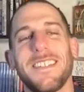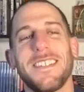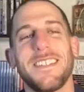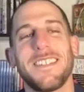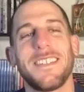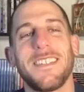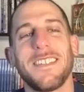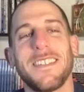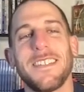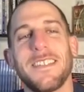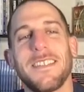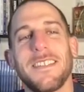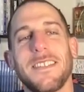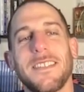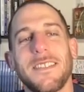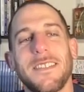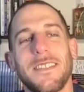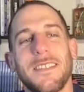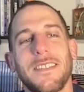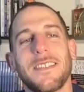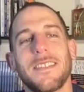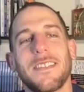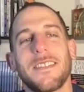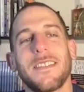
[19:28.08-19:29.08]

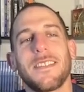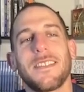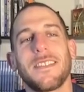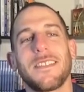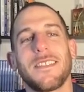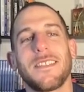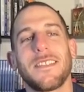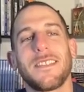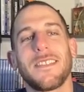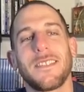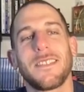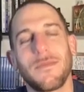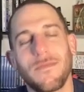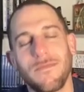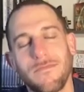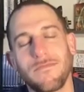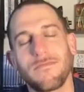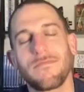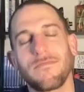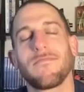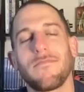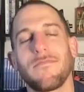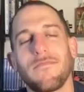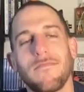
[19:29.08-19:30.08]

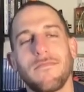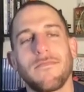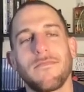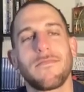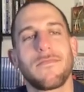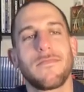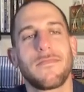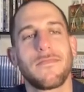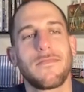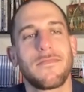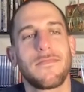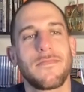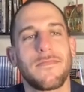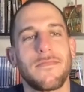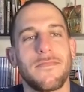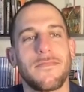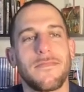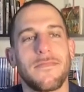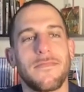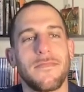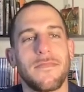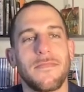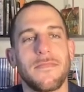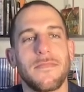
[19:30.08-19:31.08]

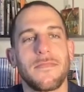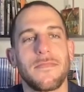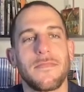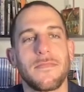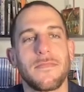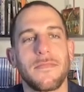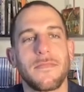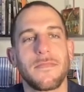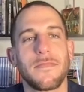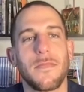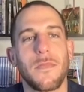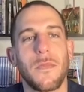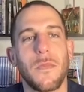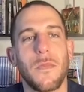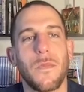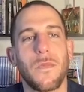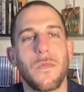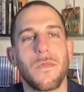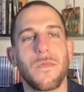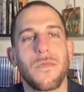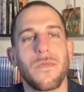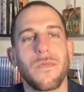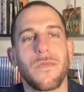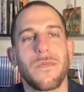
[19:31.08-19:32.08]

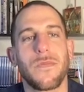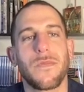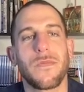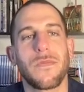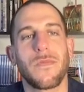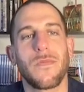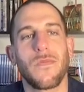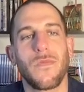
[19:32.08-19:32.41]
(silent)